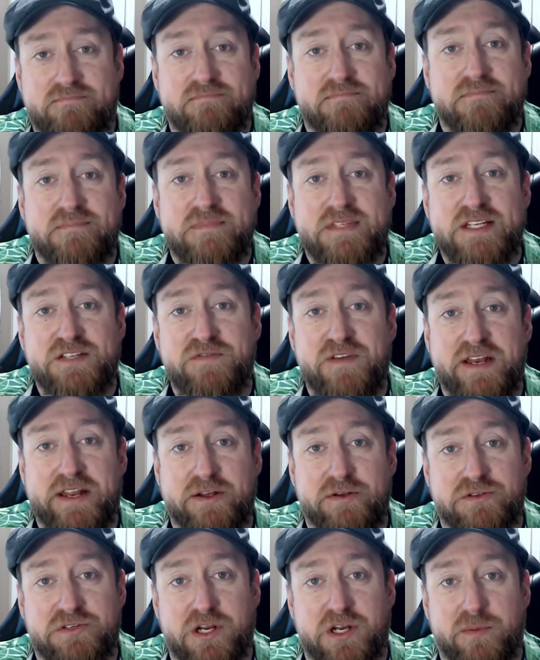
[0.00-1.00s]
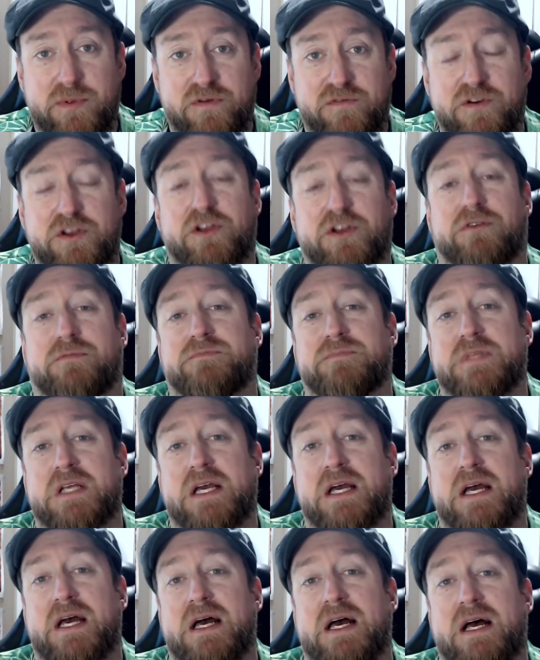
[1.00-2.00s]
this video is going to be for you.
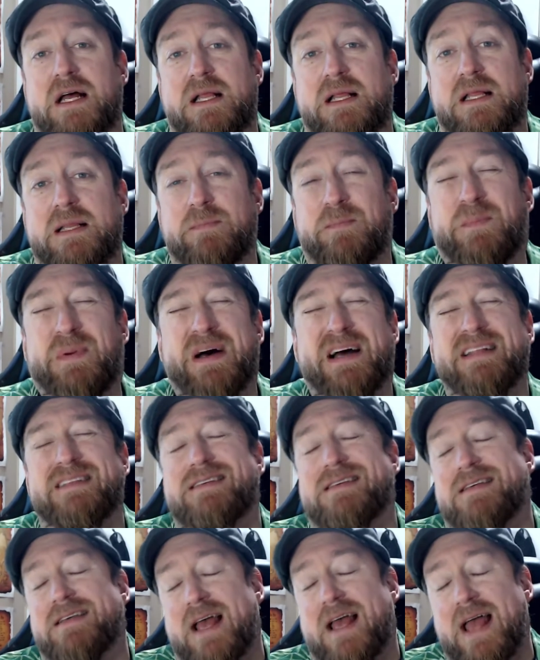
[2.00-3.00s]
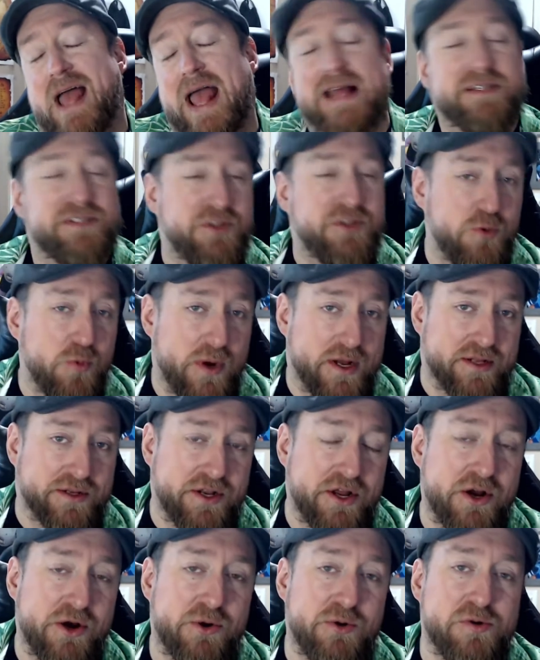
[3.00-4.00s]
But, as you well
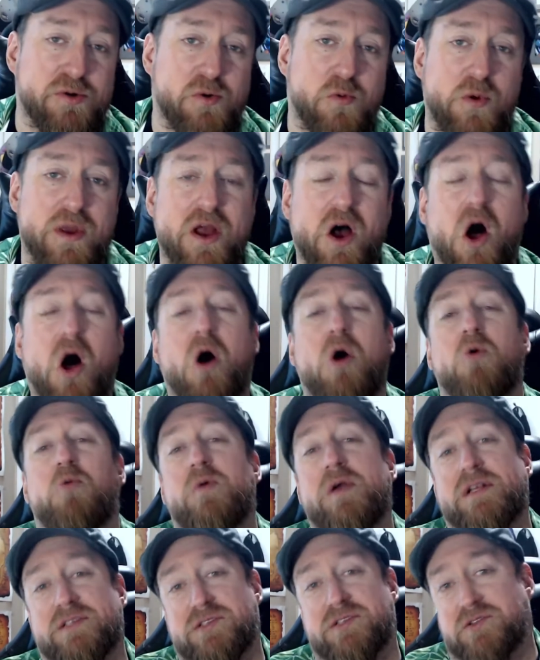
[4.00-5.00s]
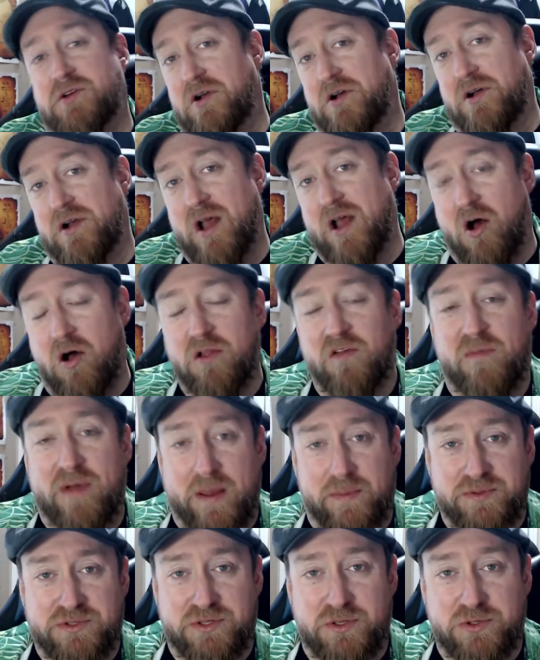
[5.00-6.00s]
know, we always start all of my
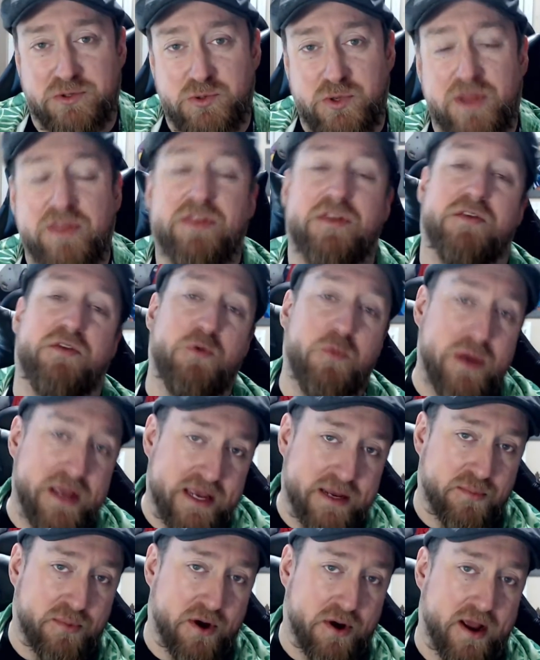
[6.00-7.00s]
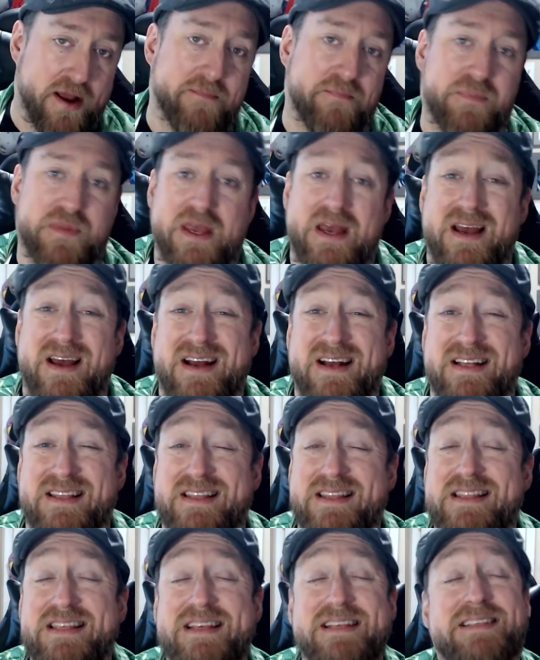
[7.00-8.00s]
episodes with the Week in Bryan.
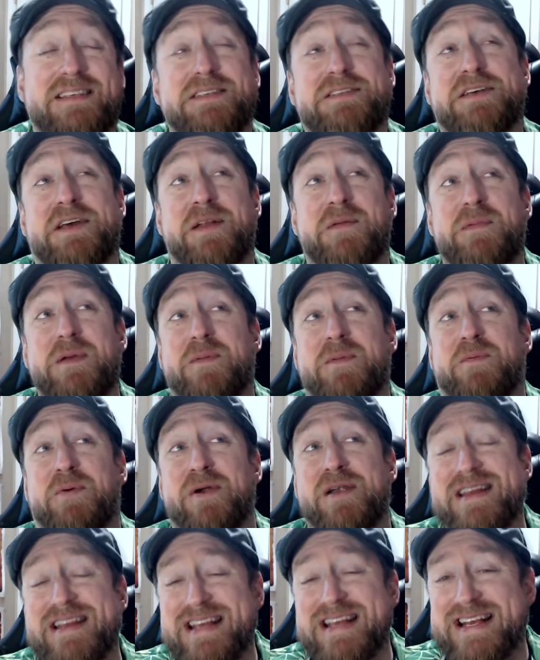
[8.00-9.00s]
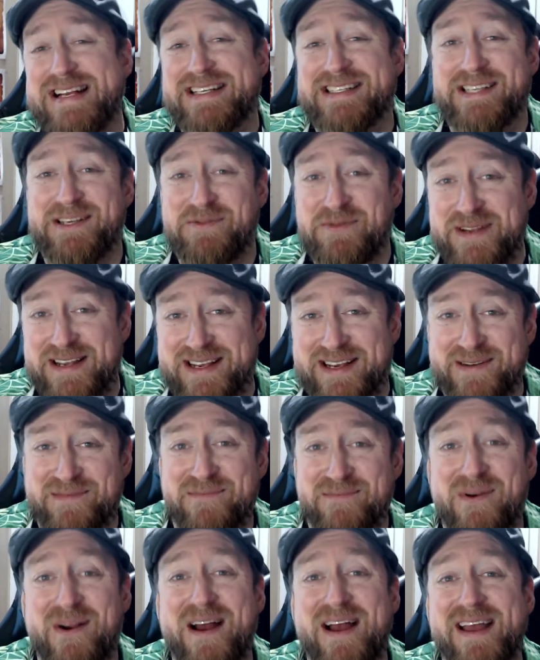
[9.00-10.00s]
This is going to be a pretty easy week in
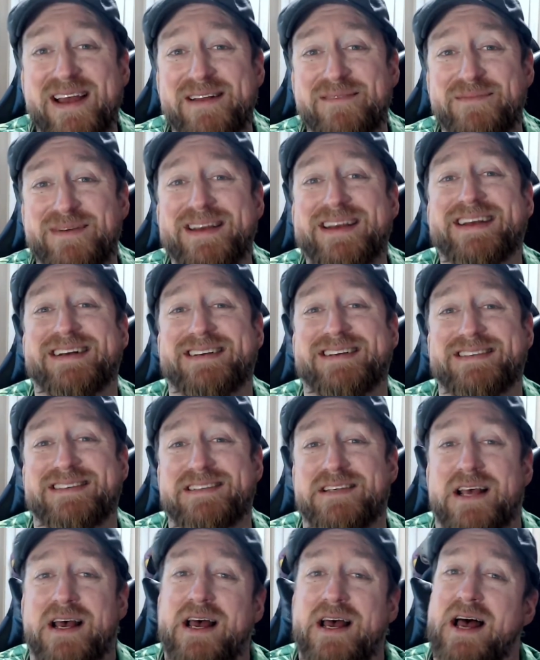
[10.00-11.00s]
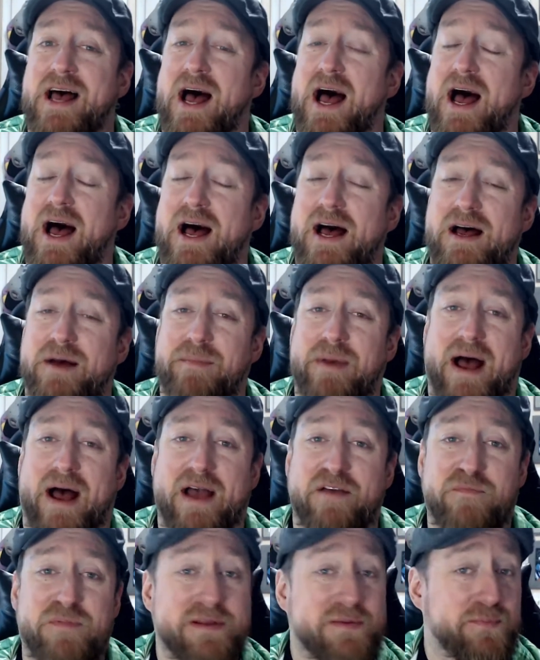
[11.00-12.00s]
Bryan because
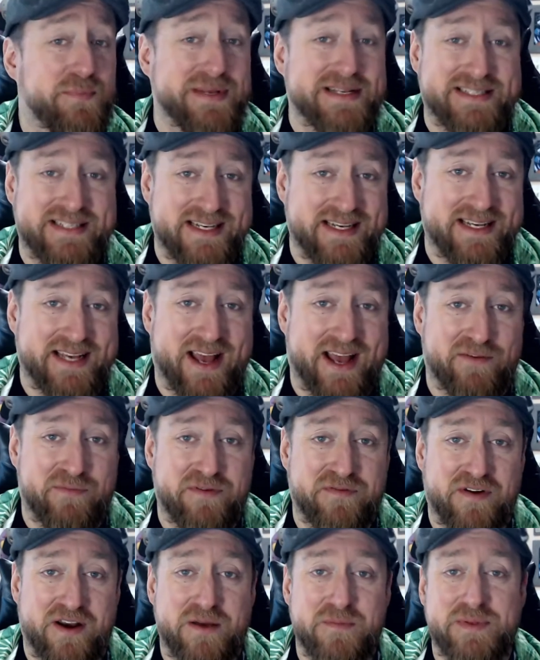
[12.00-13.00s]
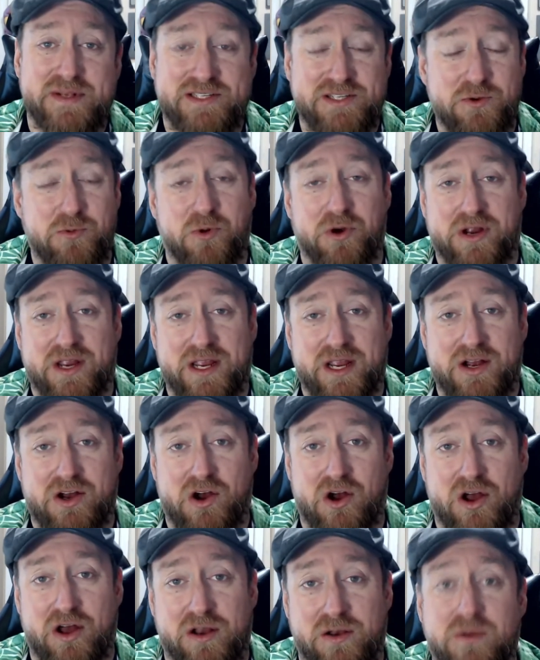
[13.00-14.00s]
I've been busy. I've been very busy working
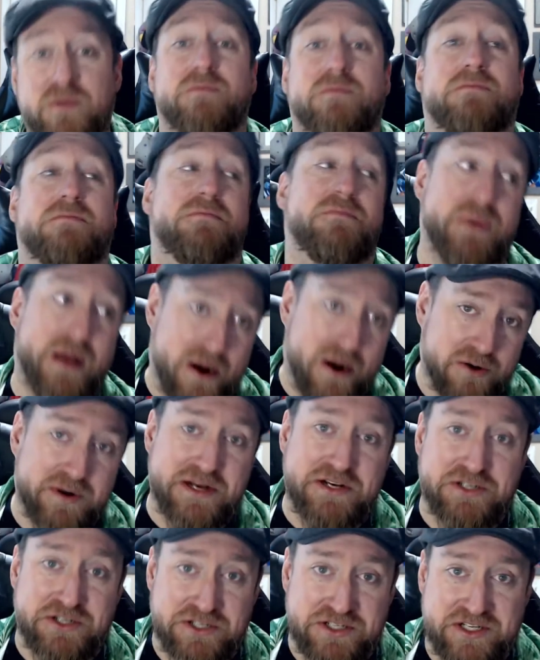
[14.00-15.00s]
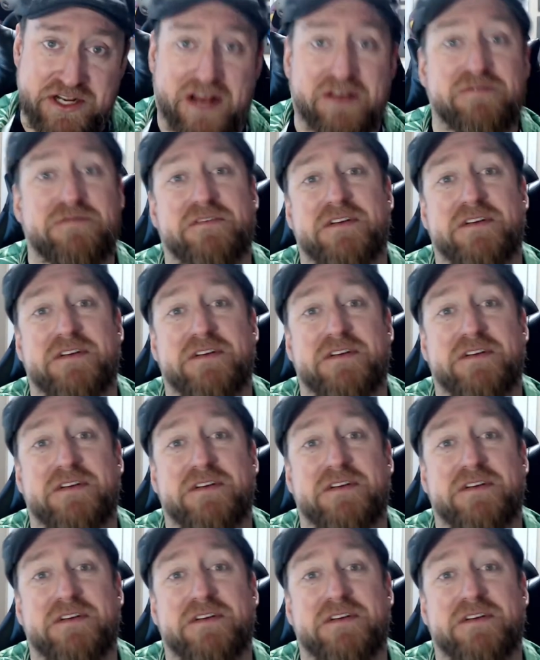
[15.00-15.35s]
on Power Ranger stuff.